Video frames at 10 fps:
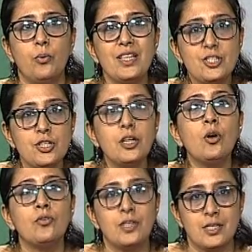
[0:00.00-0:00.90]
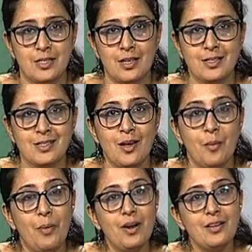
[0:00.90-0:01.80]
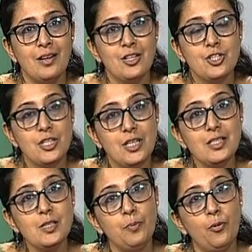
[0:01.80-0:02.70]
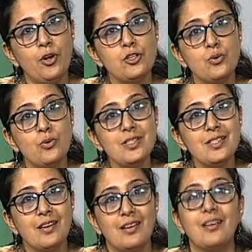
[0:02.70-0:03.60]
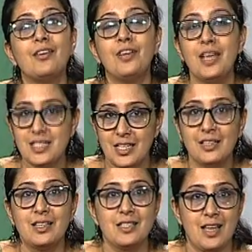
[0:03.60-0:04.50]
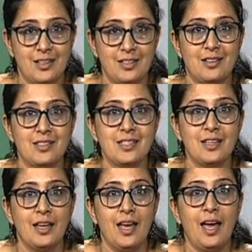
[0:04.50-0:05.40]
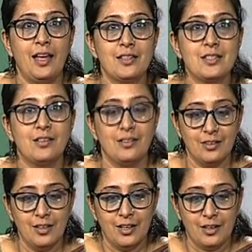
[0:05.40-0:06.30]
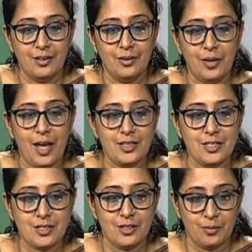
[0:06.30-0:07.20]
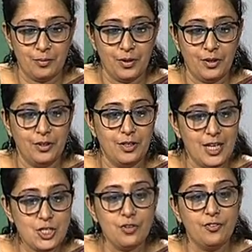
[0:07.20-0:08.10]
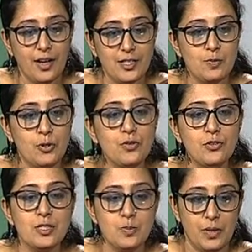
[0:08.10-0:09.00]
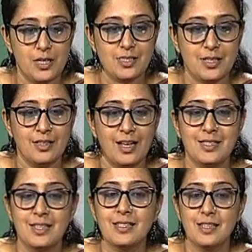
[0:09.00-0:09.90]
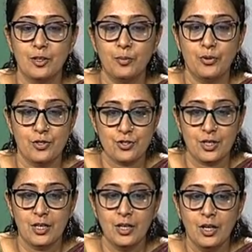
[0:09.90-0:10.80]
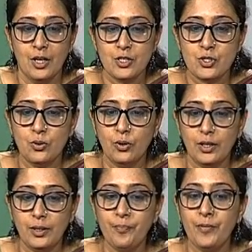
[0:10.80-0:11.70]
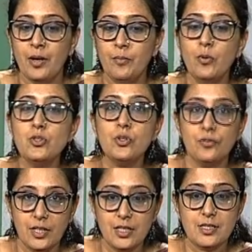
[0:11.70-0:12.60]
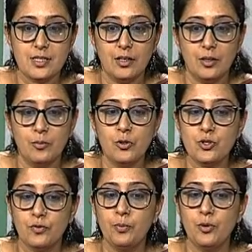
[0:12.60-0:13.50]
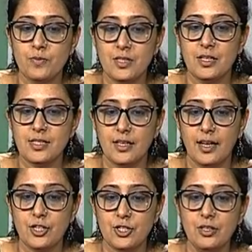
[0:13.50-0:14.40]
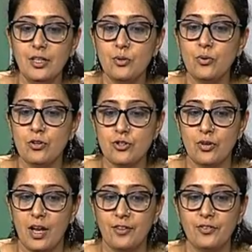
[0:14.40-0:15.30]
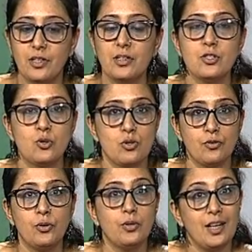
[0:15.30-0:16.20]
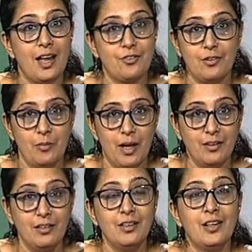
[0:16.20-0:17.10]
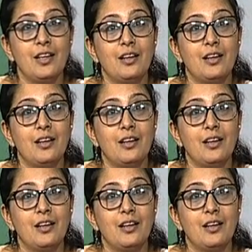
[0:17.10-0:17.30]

questioning of these things. But she is a poet who is creating these ideas and uh, uh, and uh, nature finds beautiful space in that sense in her poetry. So um, most of these, most of the poems in this collection, they do not show life in a sort of unilateral manner.